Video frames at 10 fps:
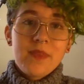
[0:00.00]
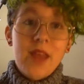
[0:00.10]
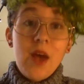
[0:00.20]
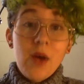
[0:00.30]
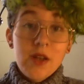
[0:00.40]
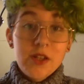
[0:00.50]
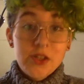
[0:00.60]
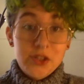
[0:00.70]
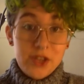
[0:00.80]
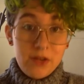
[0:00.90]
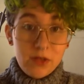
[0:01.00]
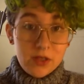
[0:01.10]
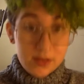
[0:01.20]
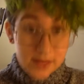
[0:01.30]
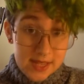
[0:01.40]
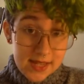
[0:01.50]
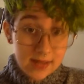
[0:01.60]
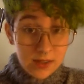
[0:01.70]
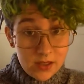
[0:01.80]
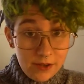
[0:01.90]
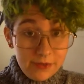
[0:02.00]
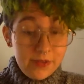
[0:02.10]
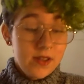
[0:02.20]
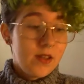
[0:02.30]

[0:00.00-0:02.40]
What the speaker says: now onto just general tea stuff.